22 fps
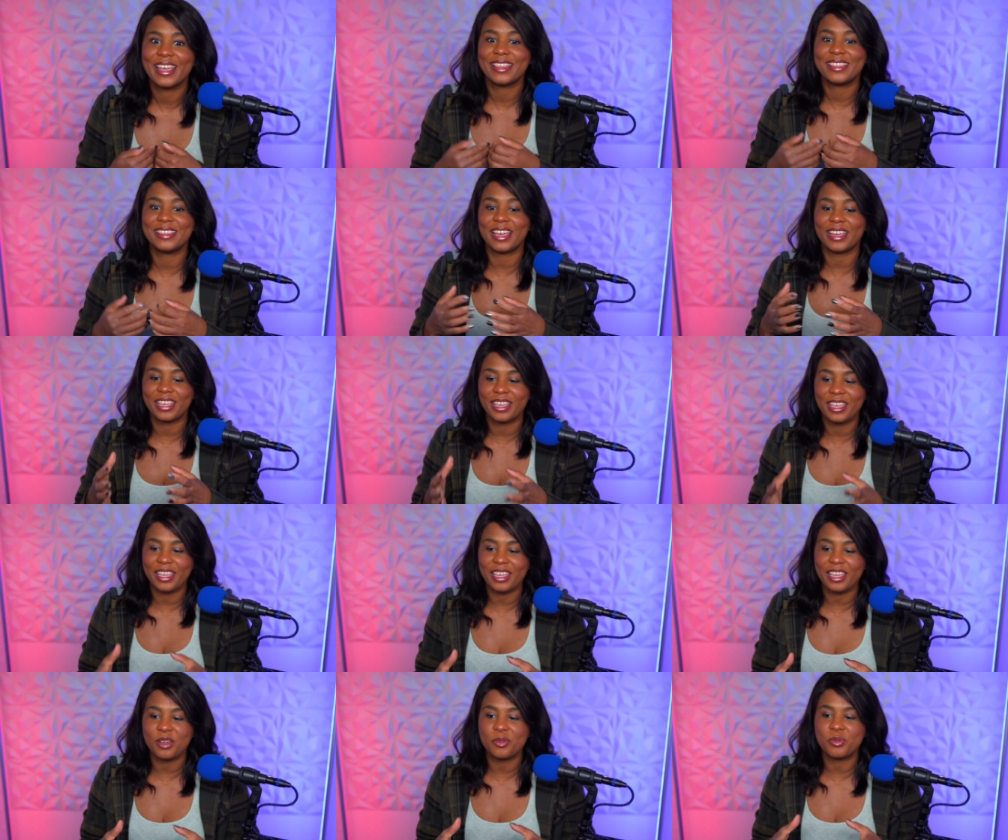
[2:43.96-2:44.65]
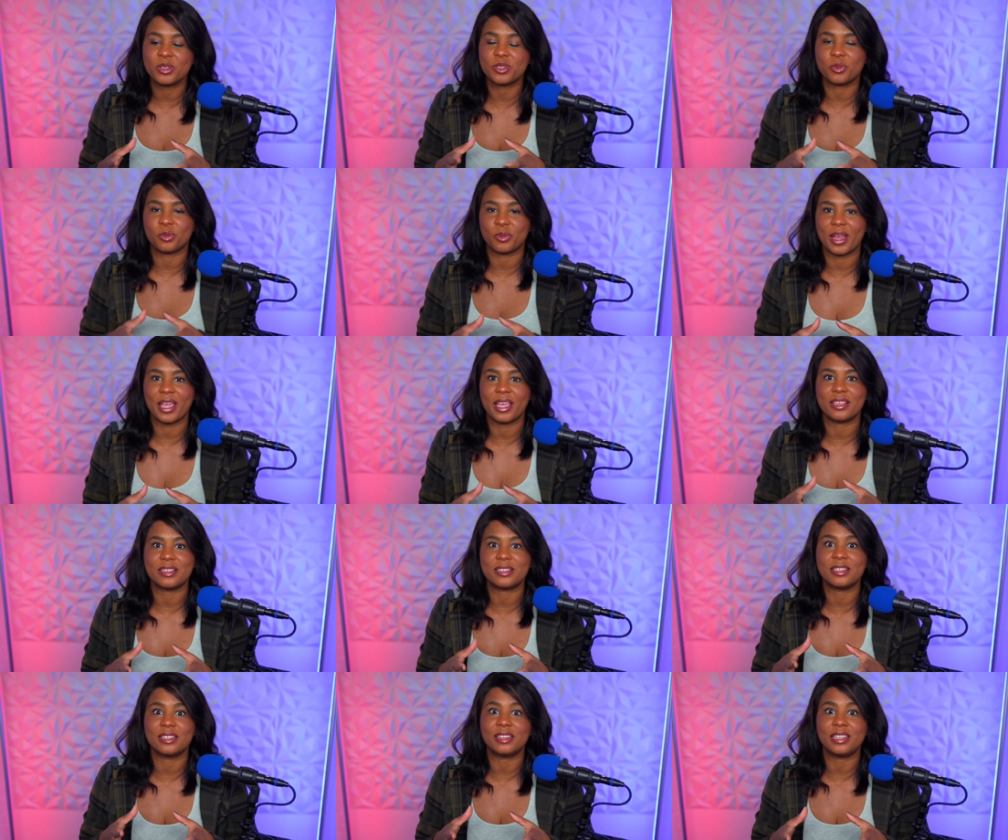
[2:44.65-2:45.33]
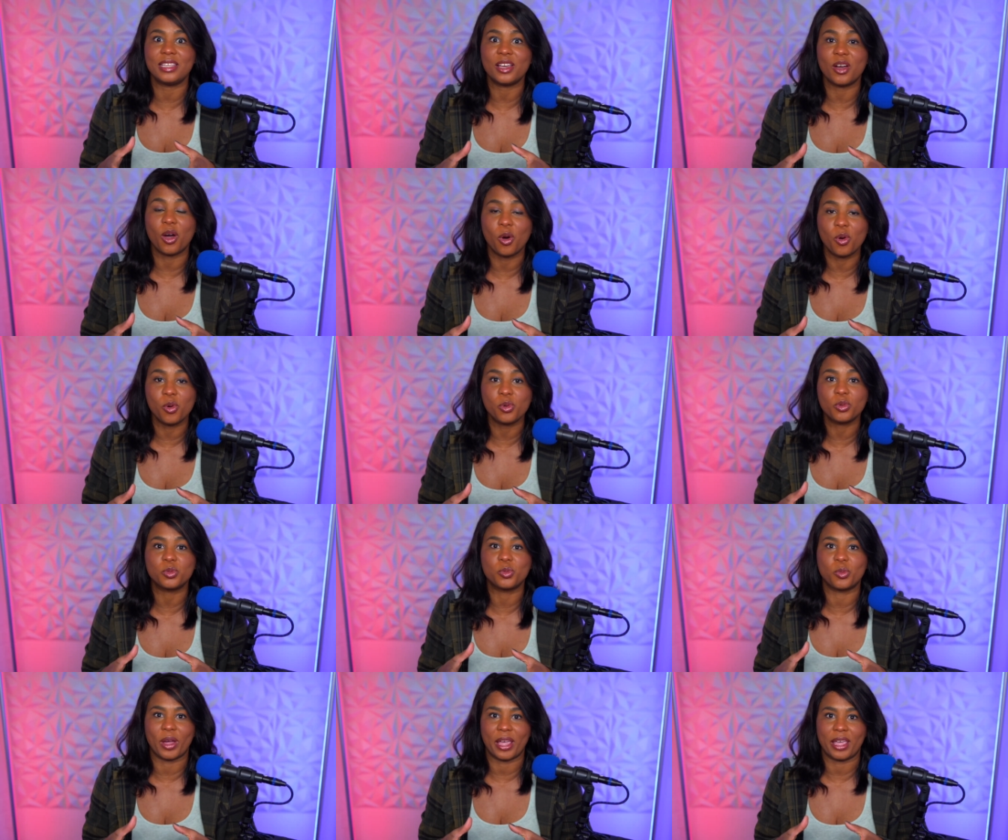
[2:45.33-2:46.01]
that he was raised in the
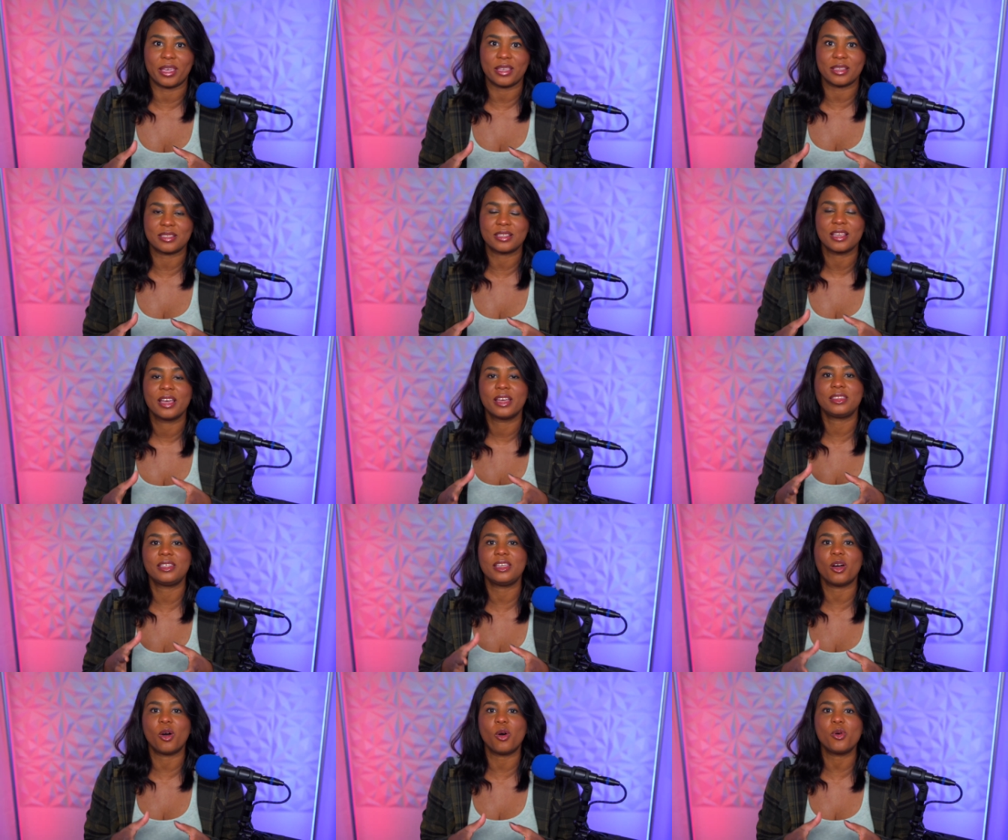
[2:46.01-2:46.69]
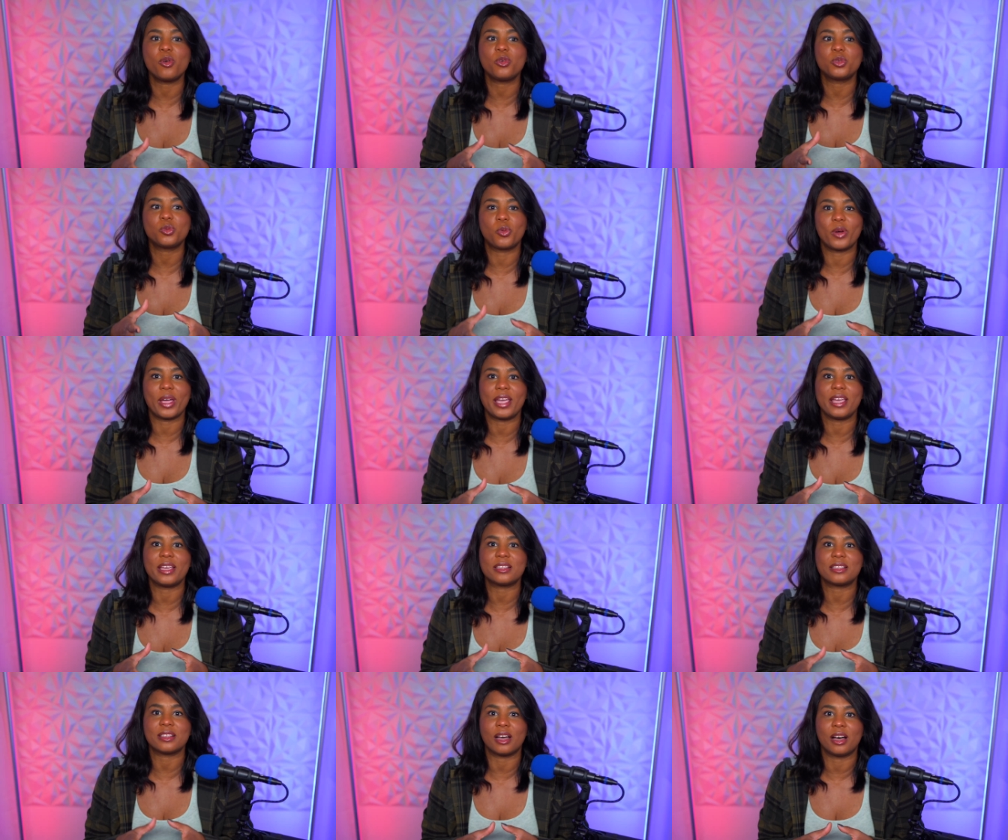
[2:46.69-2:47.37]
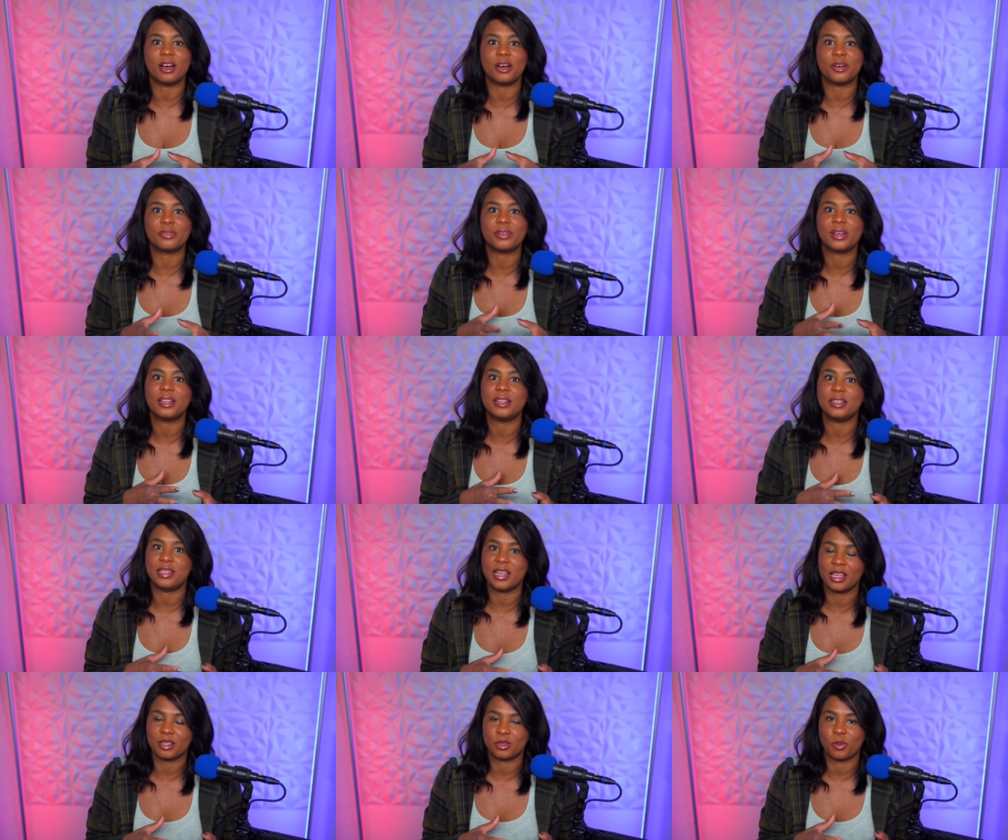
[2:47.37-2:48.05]
old ways, the old ways of
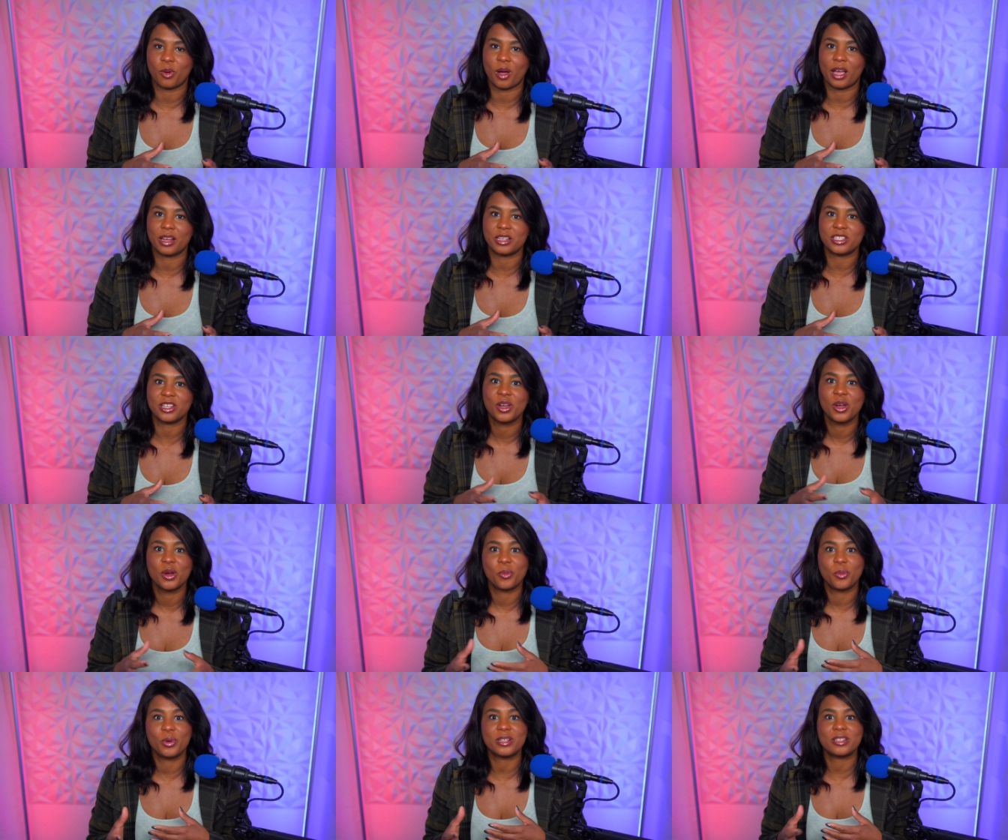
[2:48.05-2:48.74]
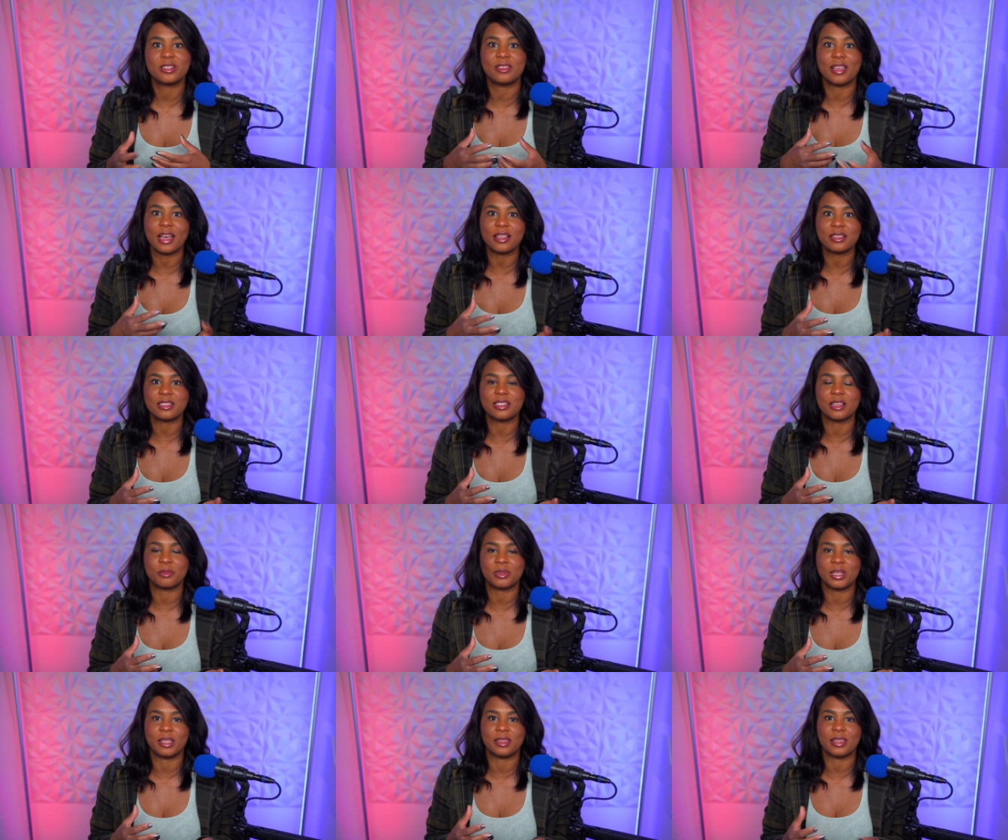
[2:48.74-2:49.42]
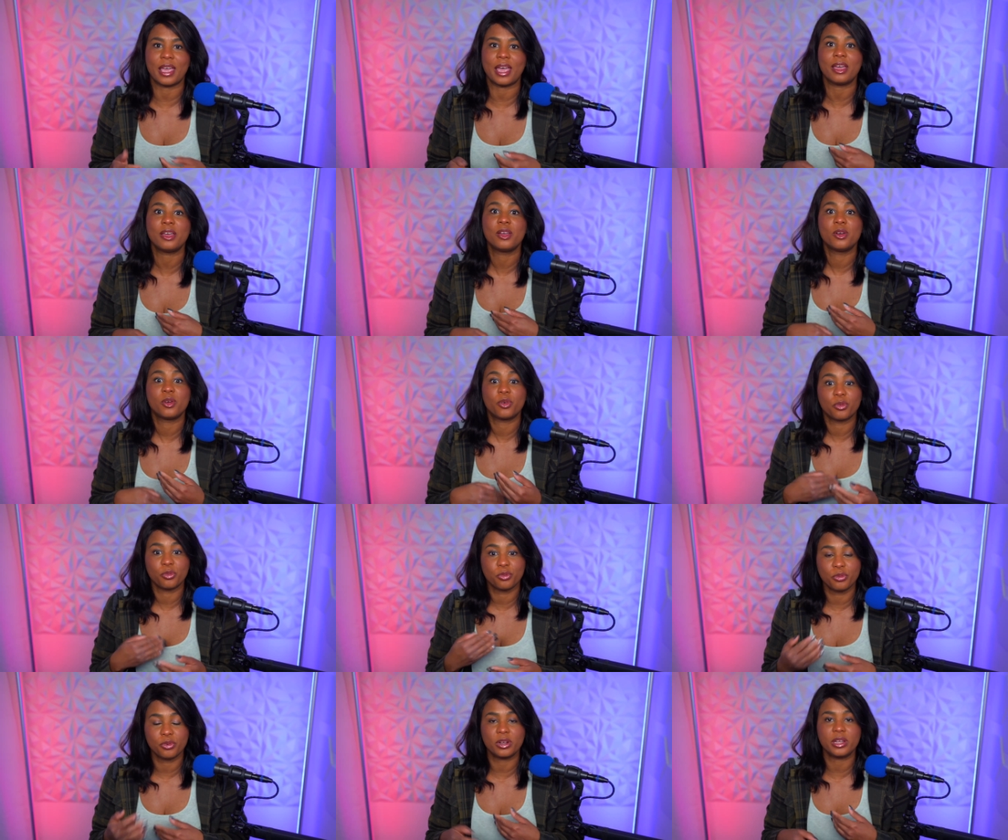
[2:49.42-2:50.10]
Death Watch, which that's something that
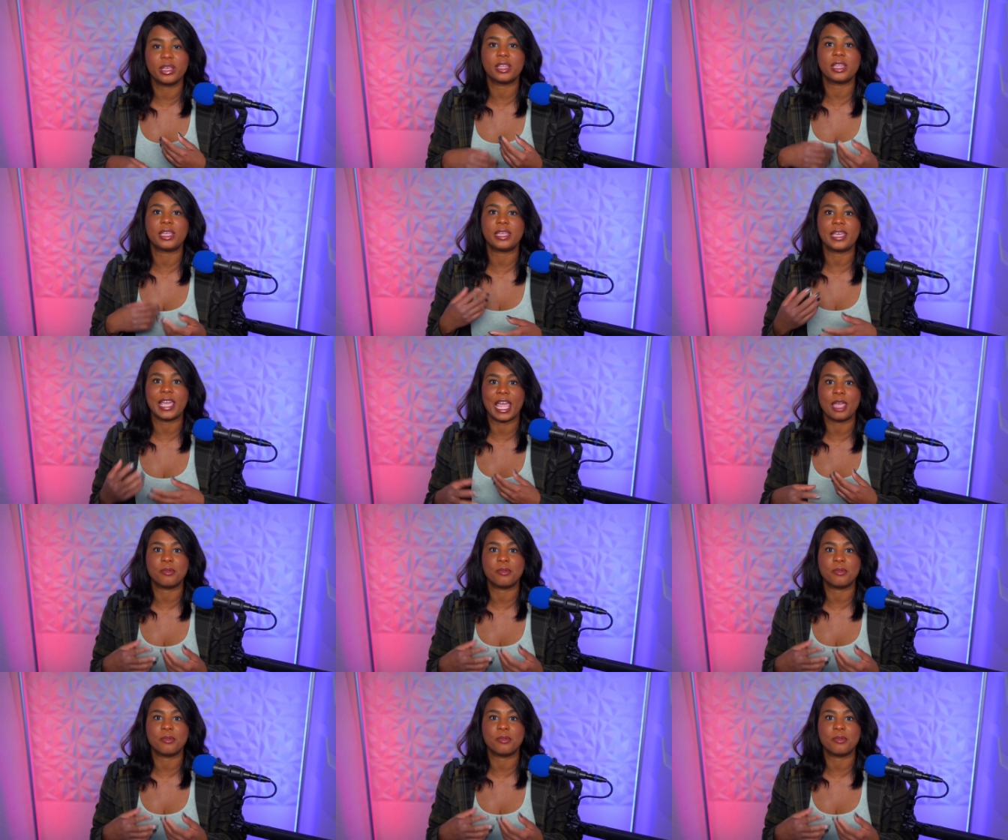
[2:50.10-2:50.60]
really came